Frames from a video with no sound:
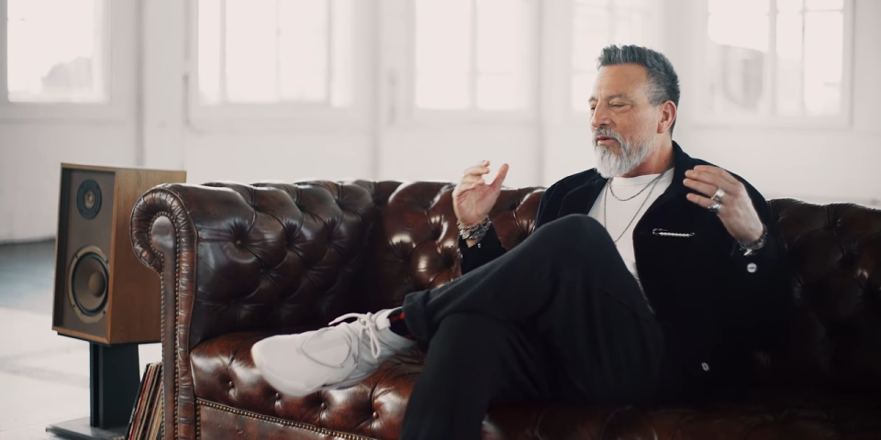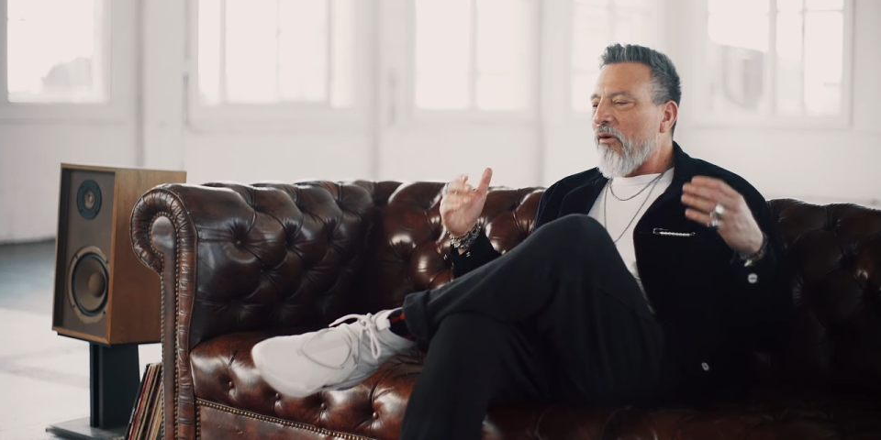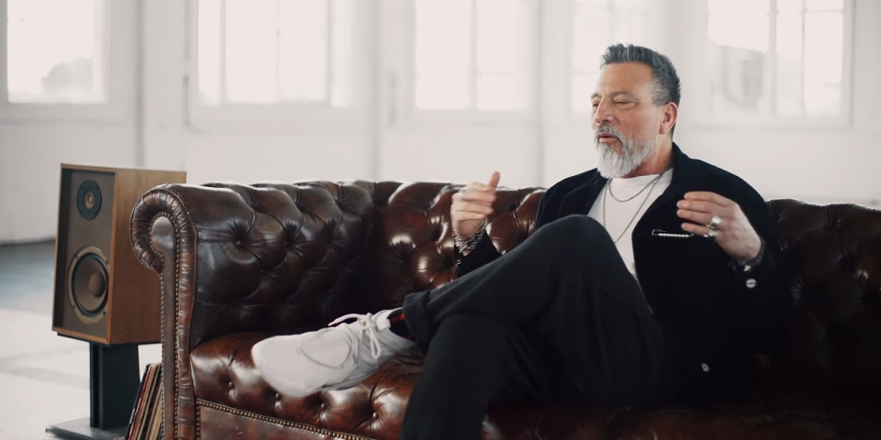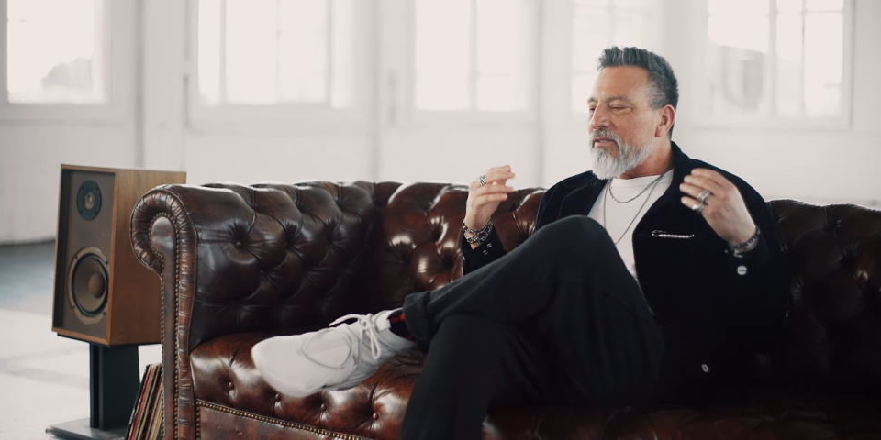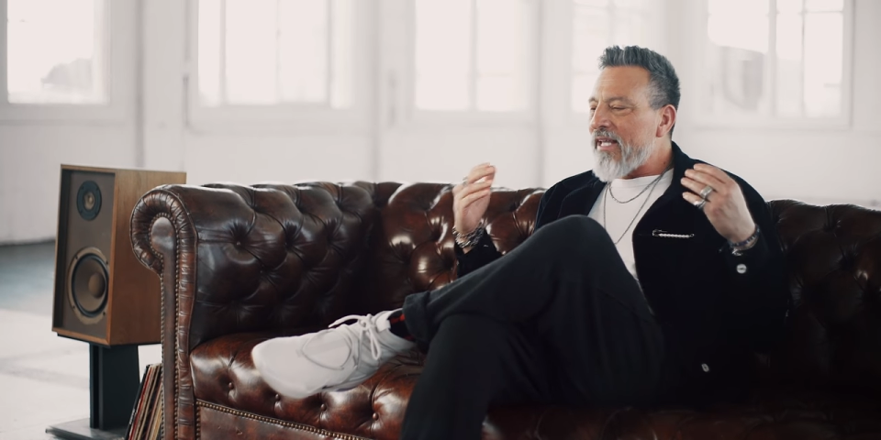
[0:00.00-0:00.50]
you
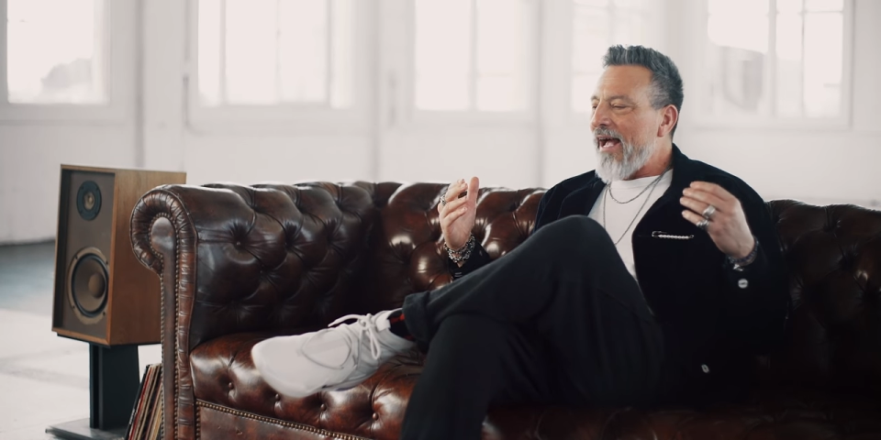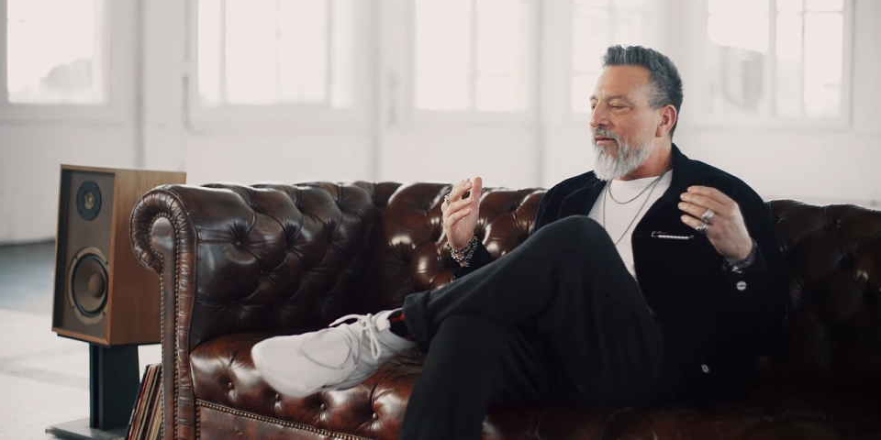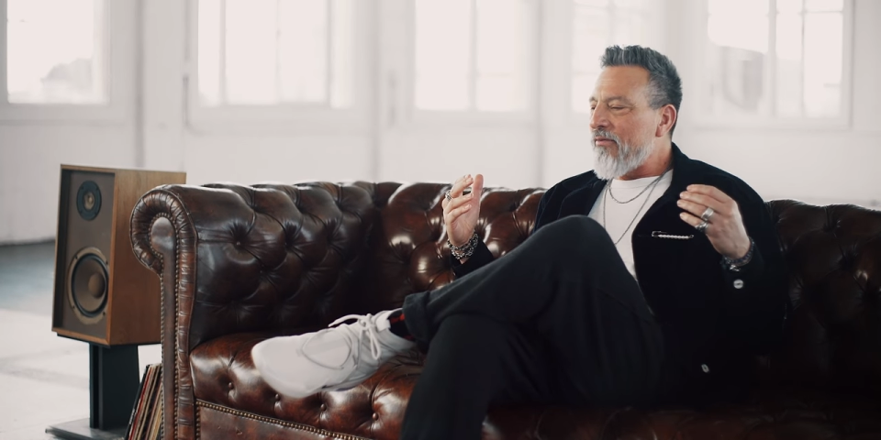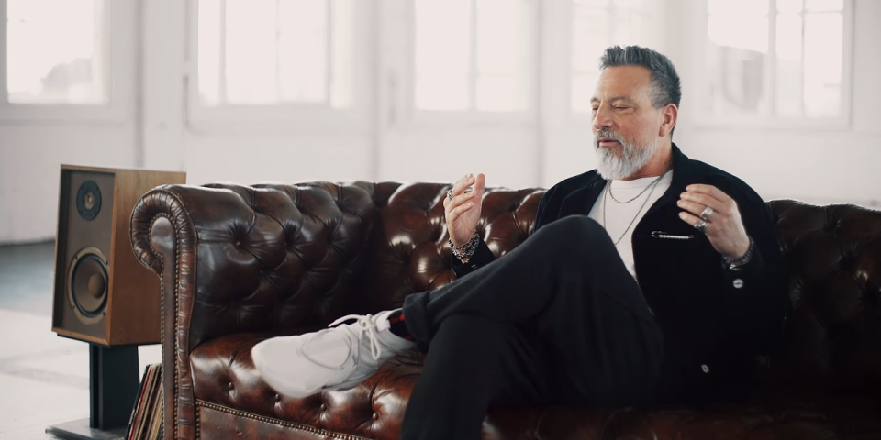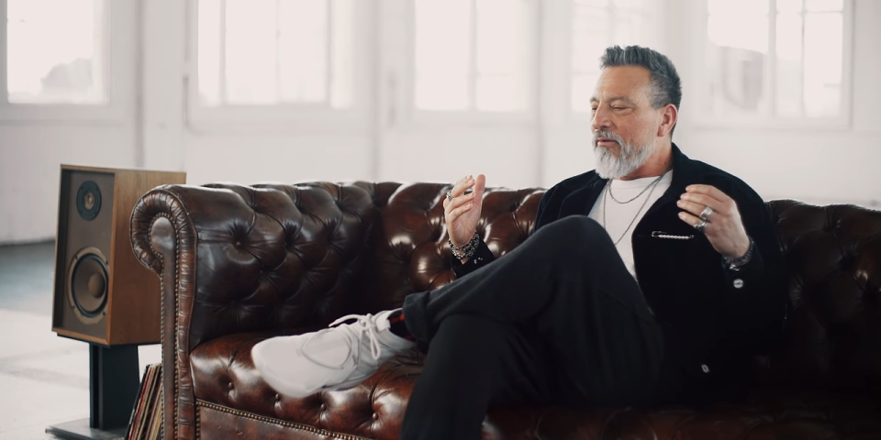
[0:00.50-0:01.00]
always
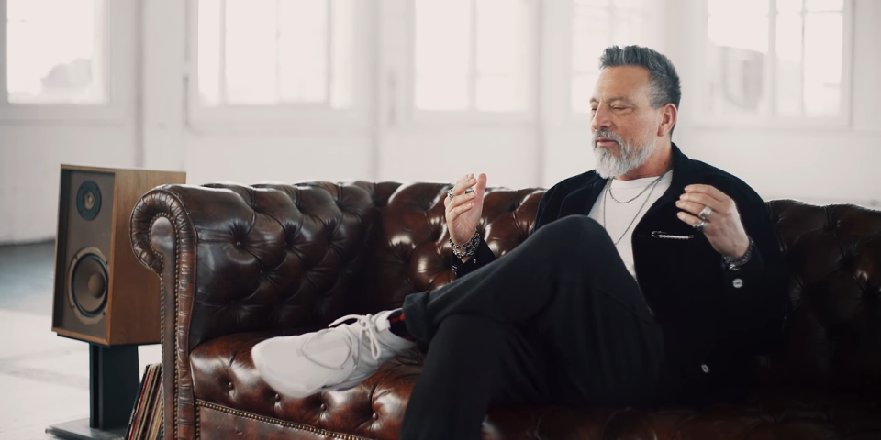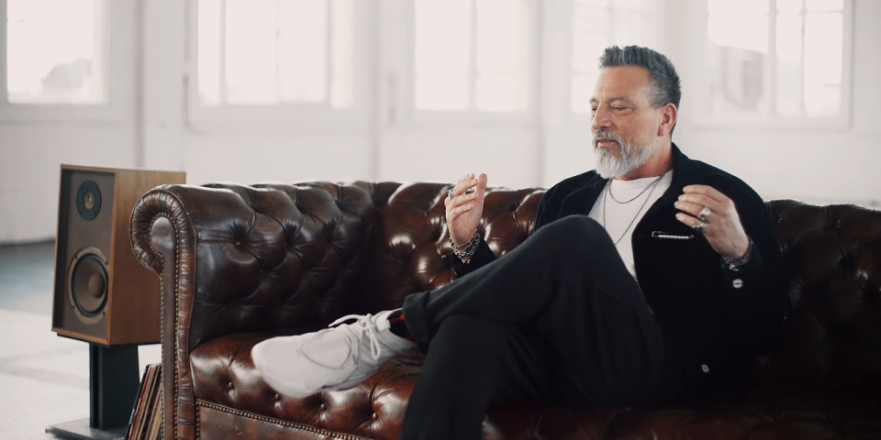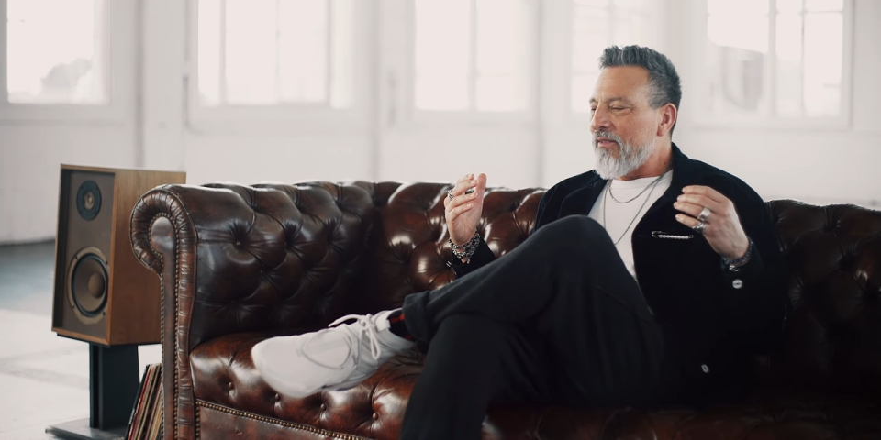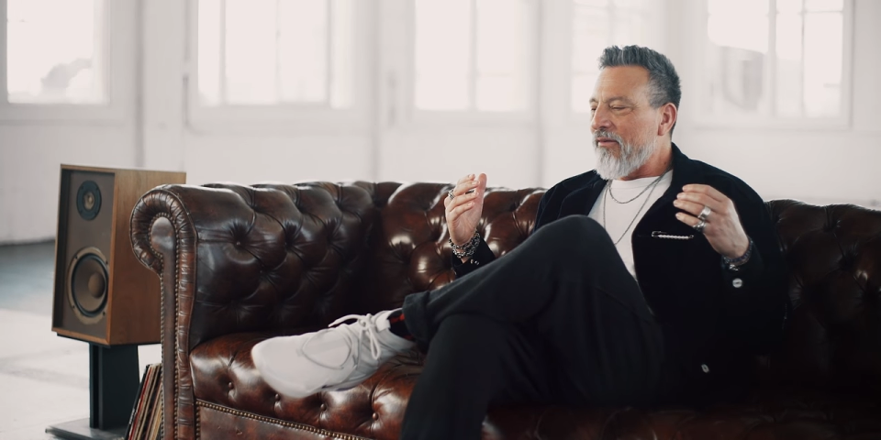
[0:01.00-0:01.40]
have those